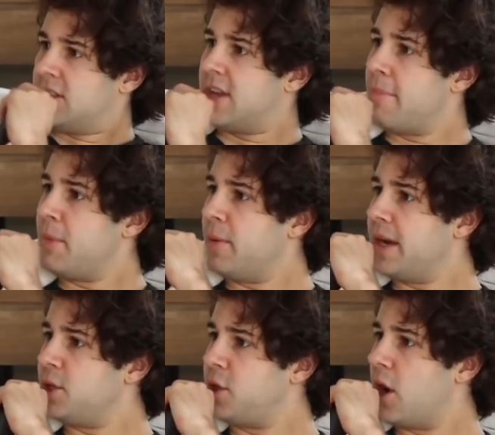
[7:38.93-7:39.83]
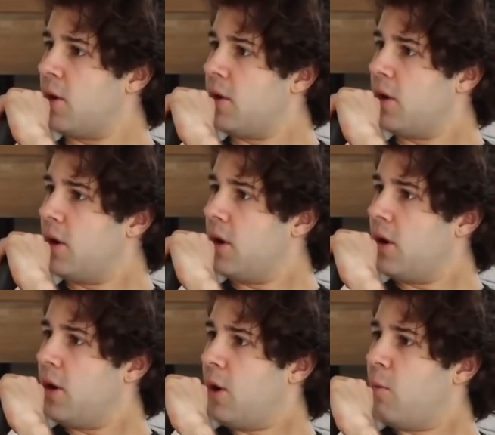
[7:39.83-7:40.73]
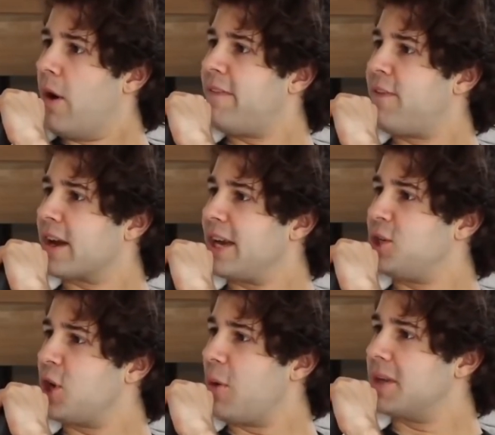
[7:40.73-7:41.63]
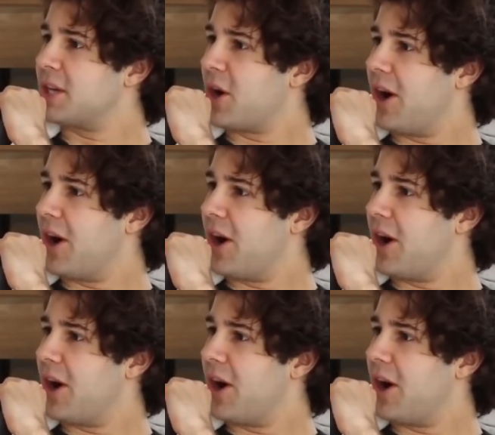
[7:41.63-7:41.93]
to see it. Submarine show? Yeah. What fucking show was it